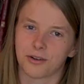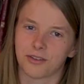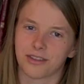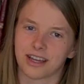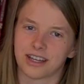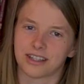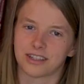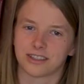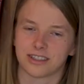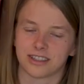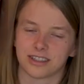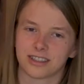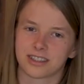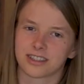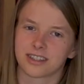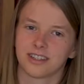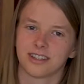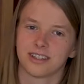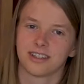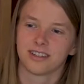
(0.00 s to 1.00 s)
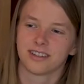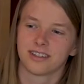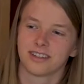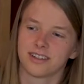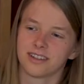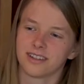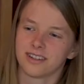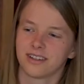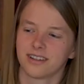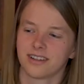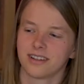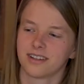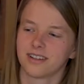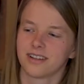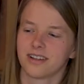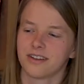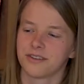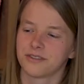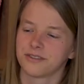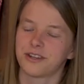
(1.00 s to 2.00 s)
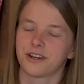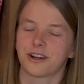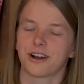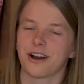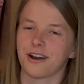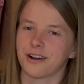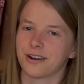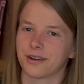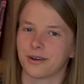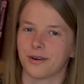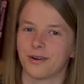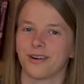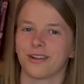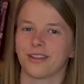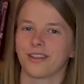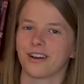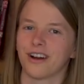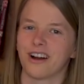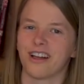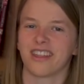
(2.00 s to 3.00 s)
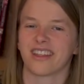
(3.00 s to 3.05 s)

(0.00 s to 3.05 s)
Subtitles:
they just took out all the